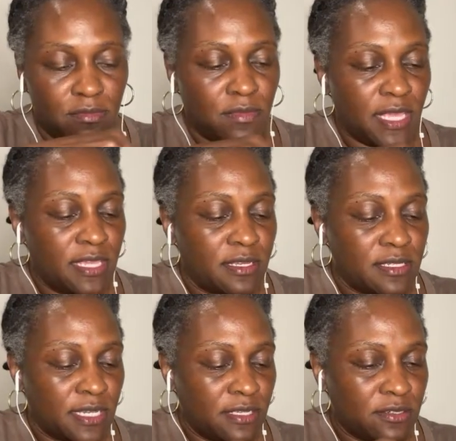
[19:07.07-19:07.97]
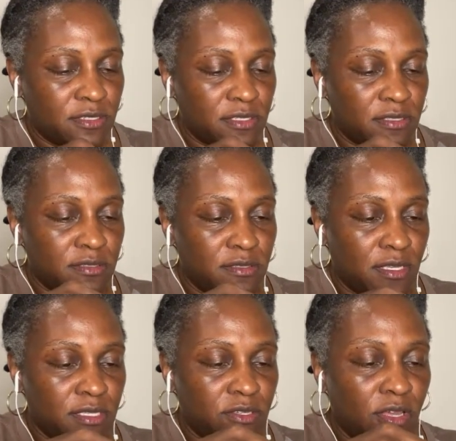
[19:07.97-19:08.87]
8 containers.
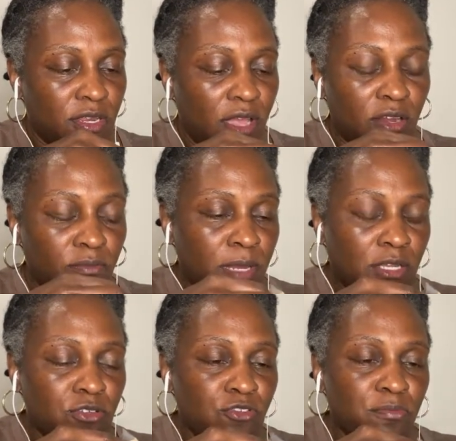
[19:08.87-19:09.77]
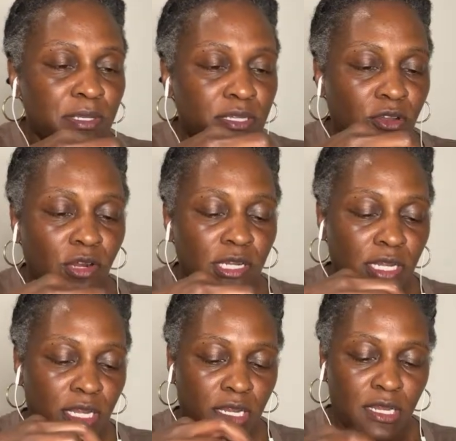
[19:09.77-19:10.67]
So I'm not gonna do a big garden
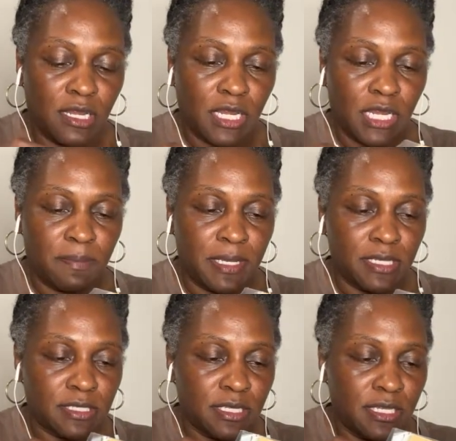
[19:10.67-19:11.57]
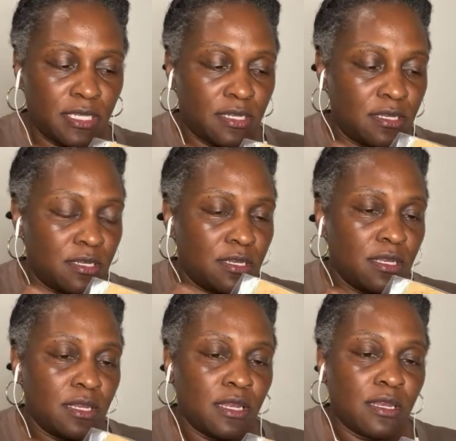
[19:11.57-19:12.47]
because again,
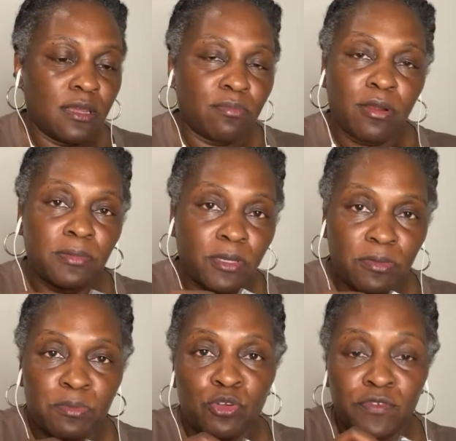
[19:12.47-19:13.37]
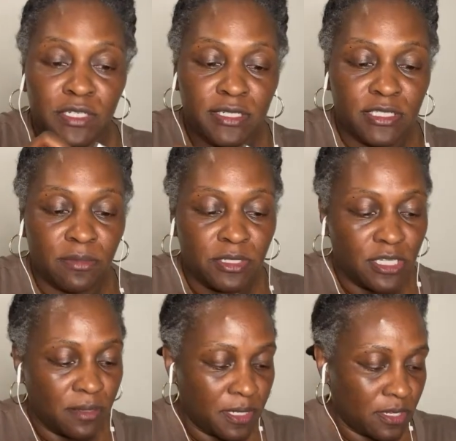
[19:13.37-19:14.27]
I'm probably gonna be moving in the
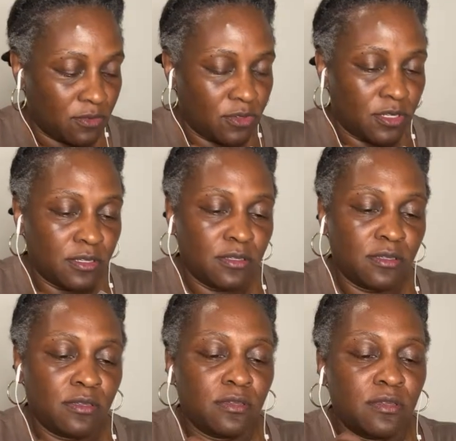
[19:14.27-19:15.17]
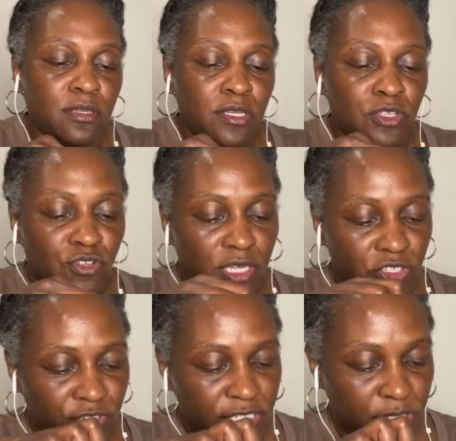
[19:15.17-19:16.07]
summertime and I don't wanna try to
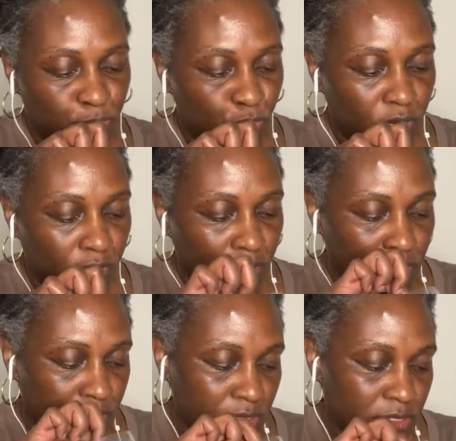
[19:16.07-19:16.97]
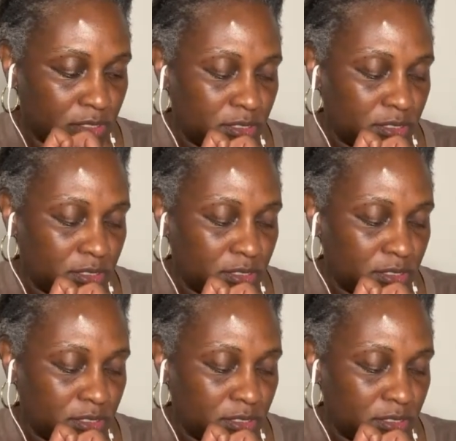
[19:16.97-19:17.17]
transport all of this.